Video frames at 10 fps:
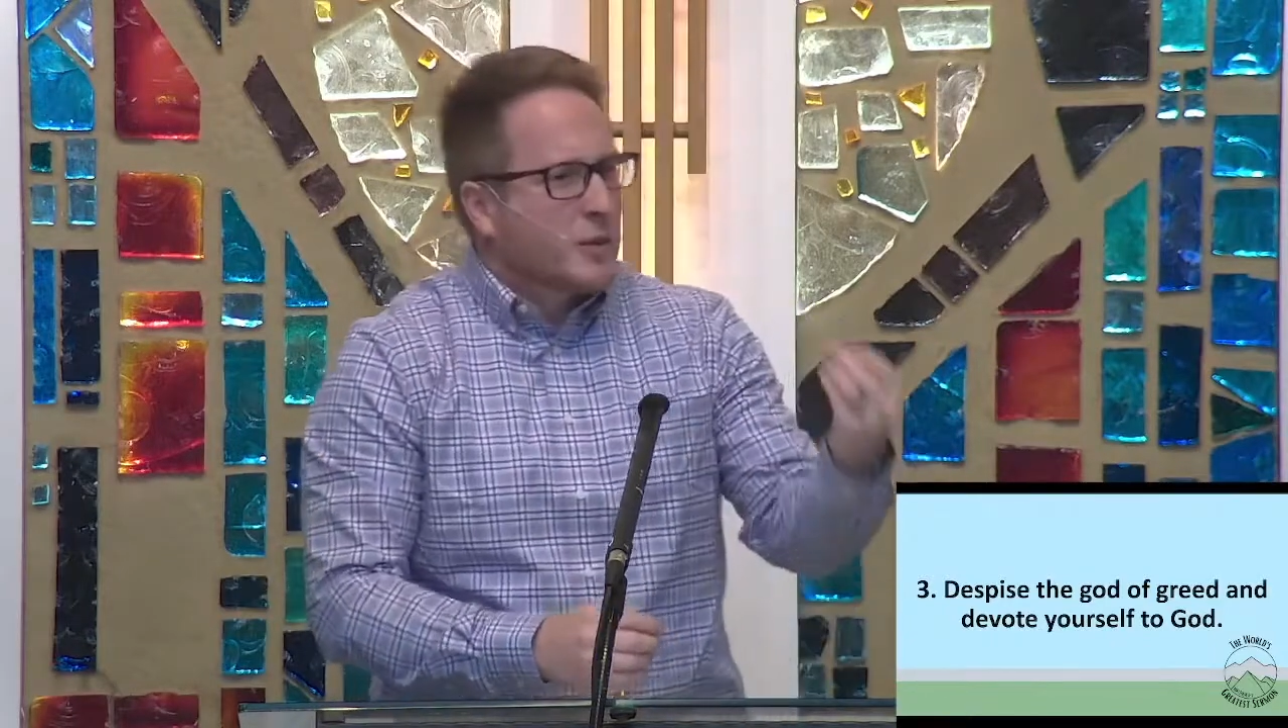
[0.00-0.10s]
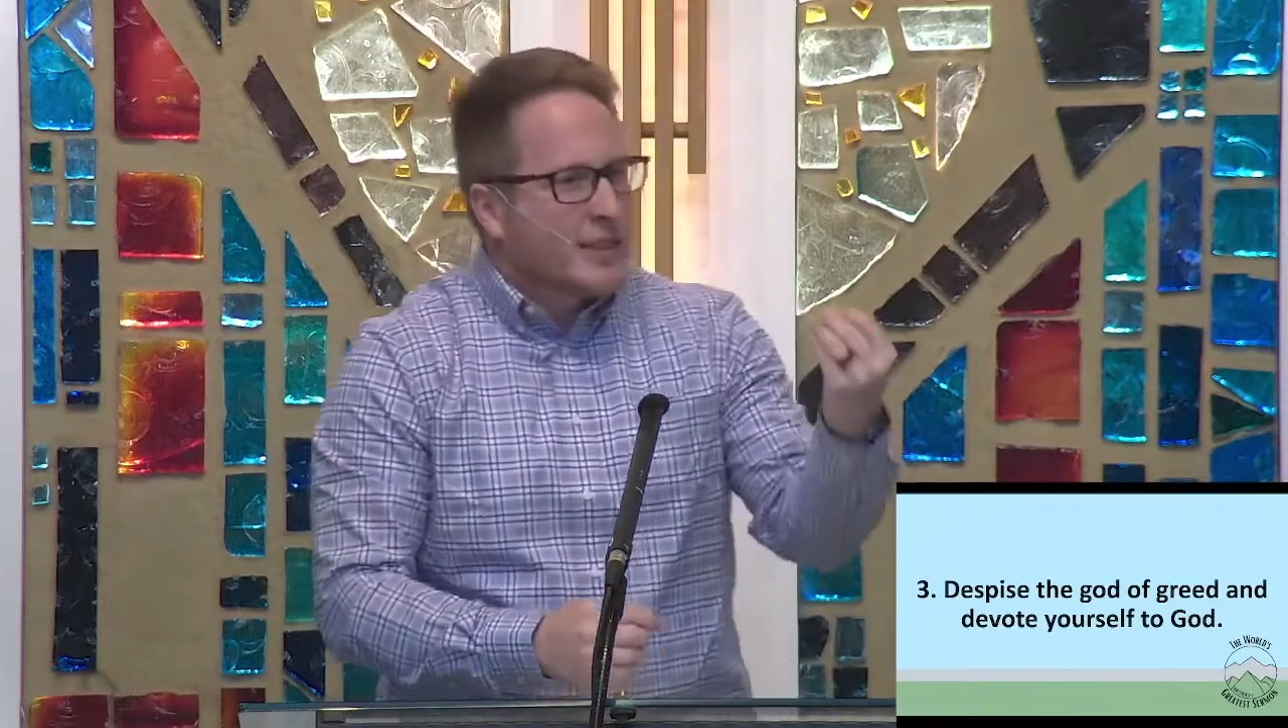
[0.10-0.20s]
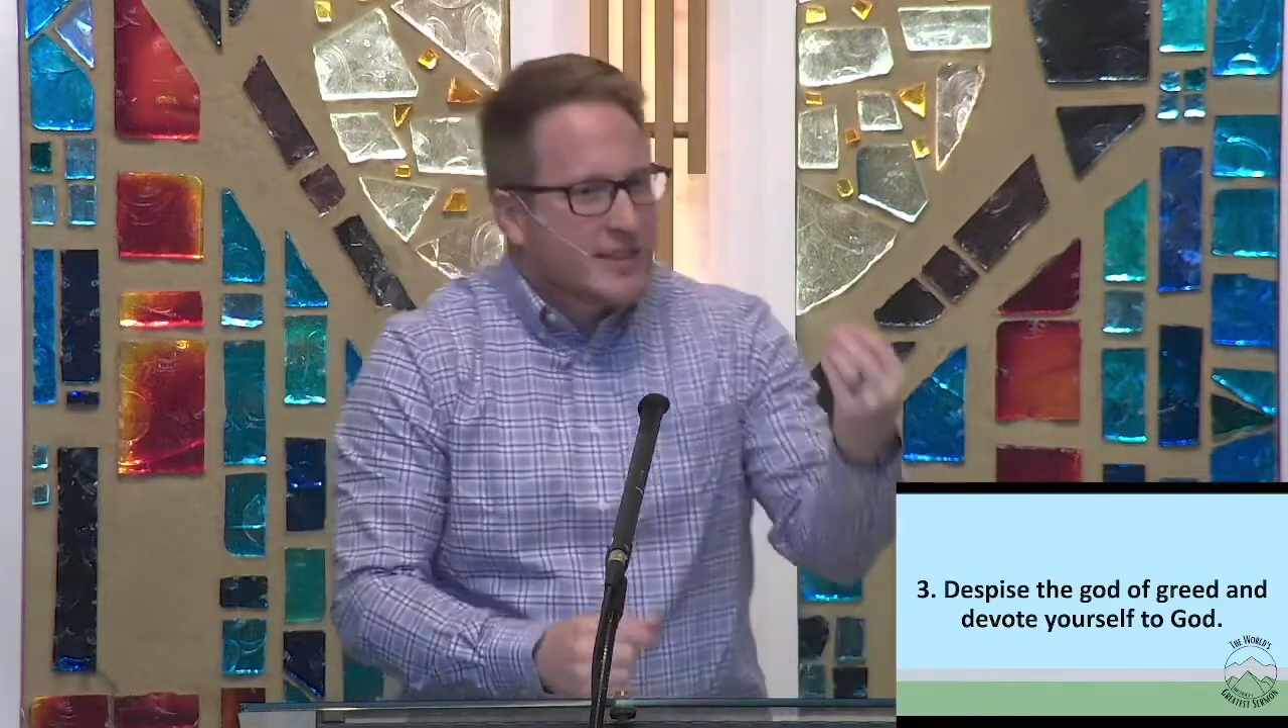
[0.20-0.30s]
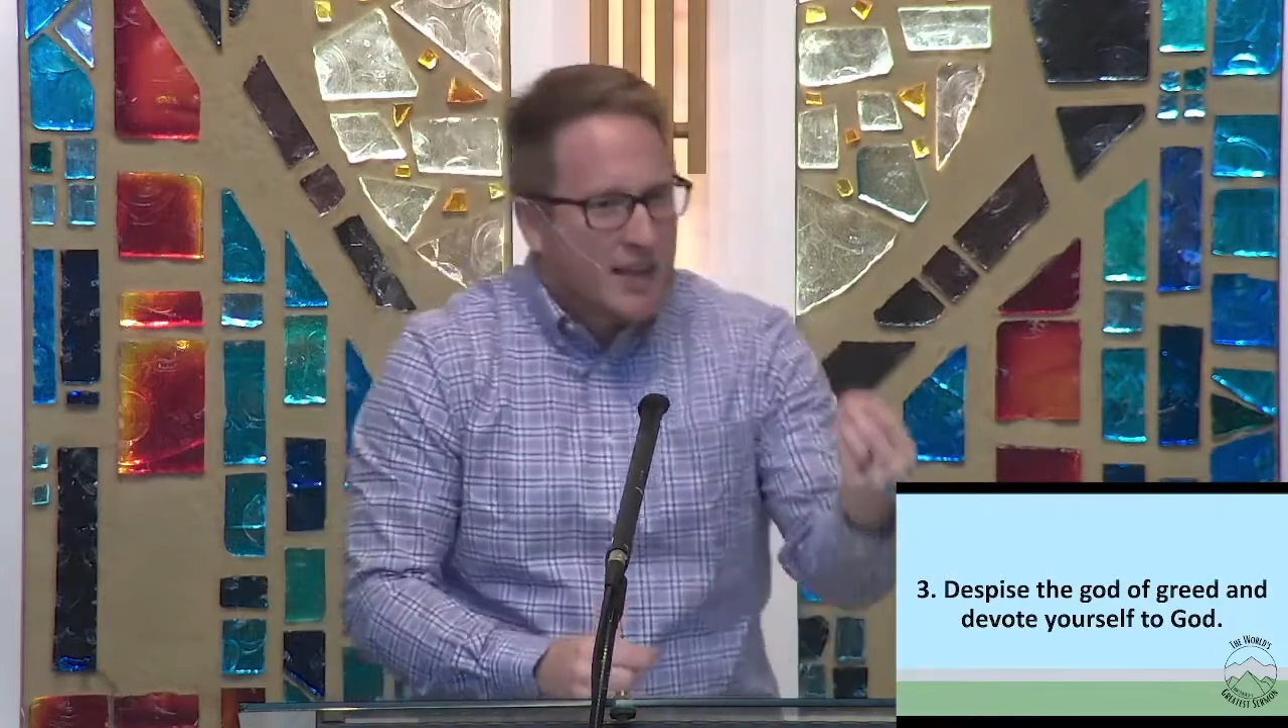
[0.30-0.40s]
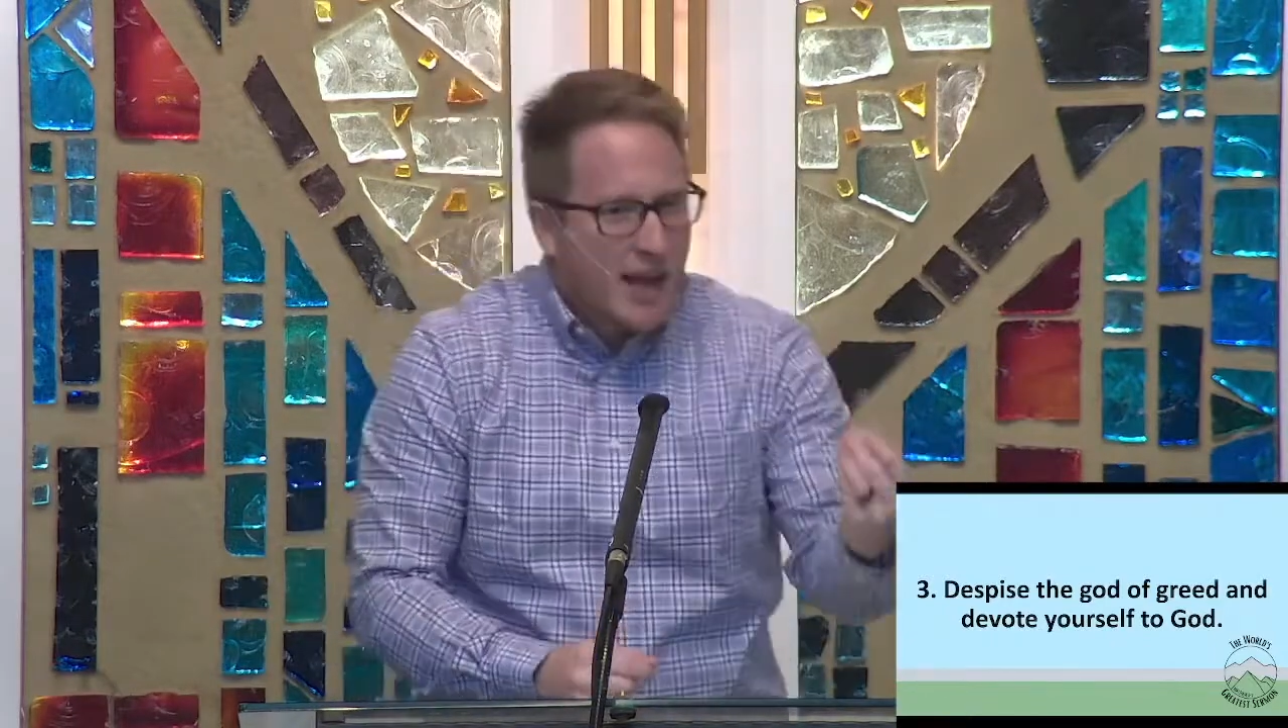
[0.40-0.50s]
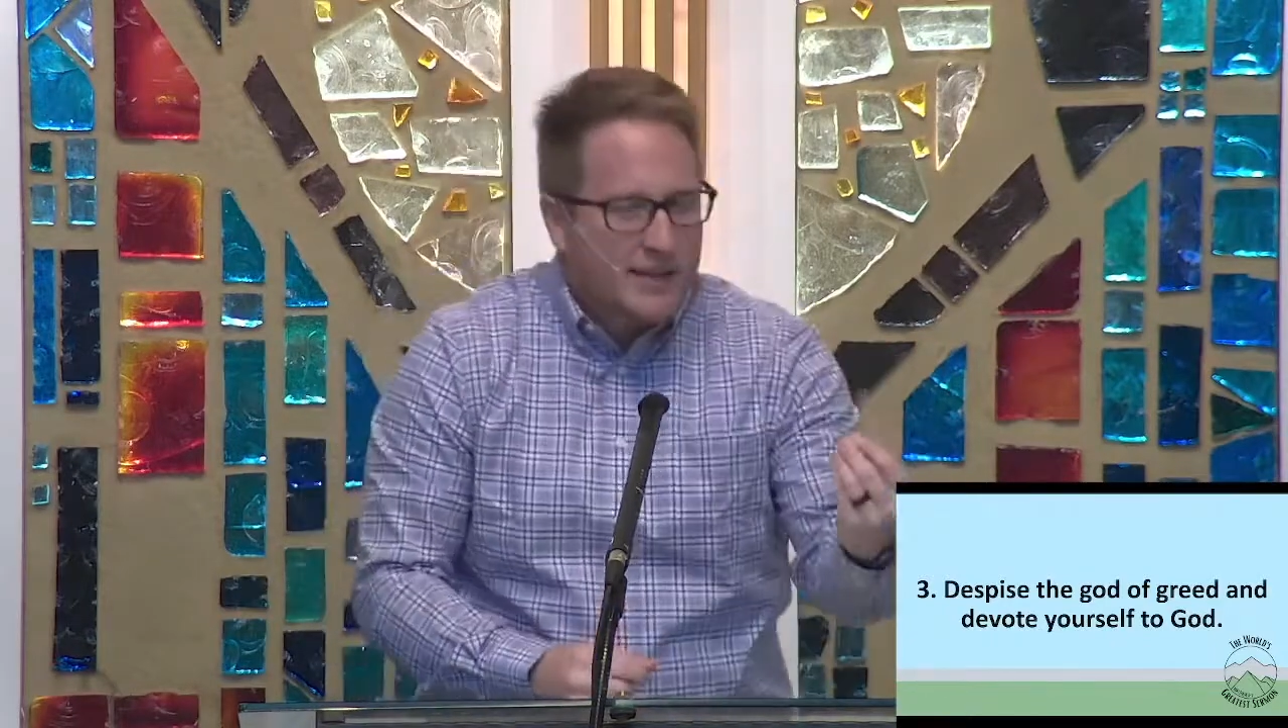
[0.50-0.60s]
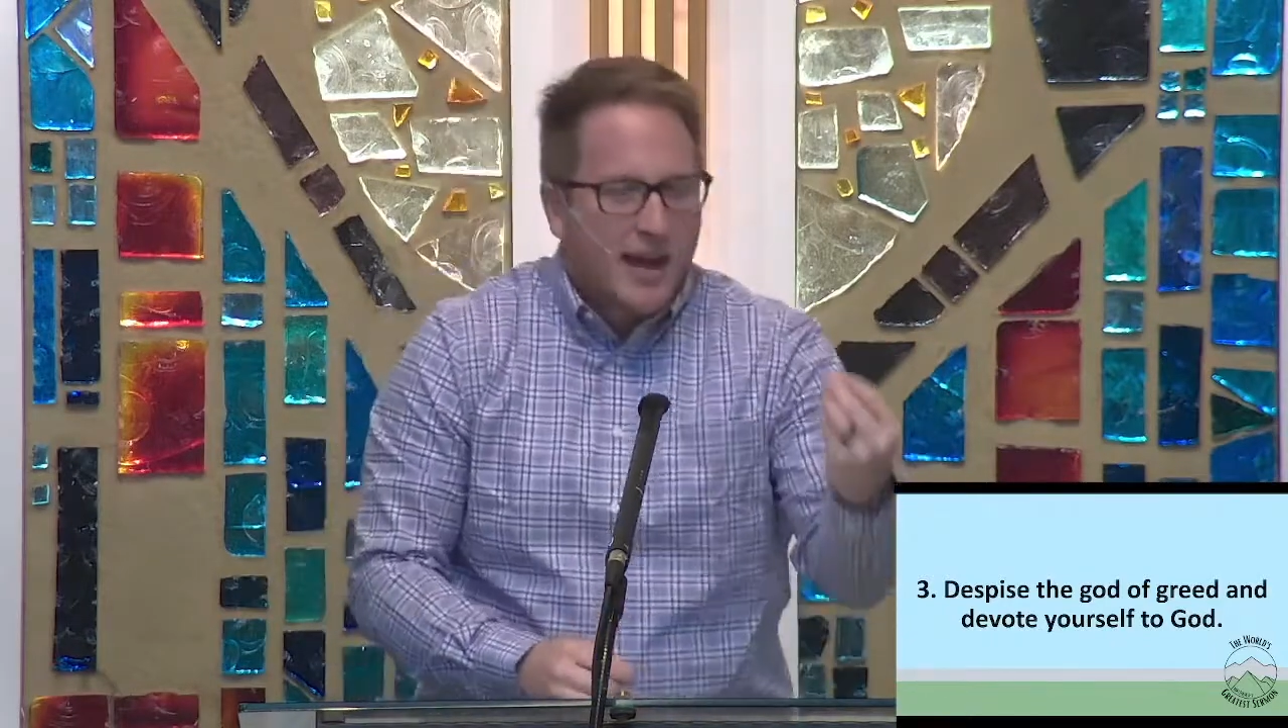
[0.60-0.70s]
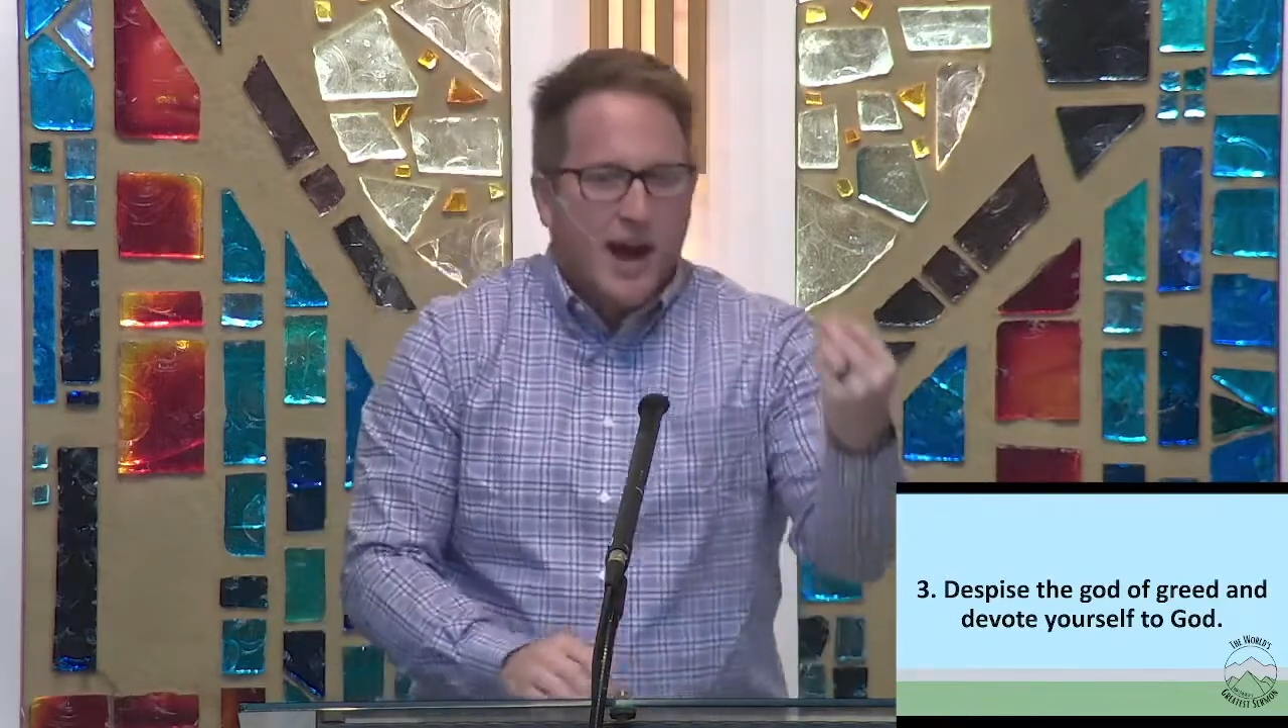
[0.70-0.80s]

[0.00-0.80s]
we set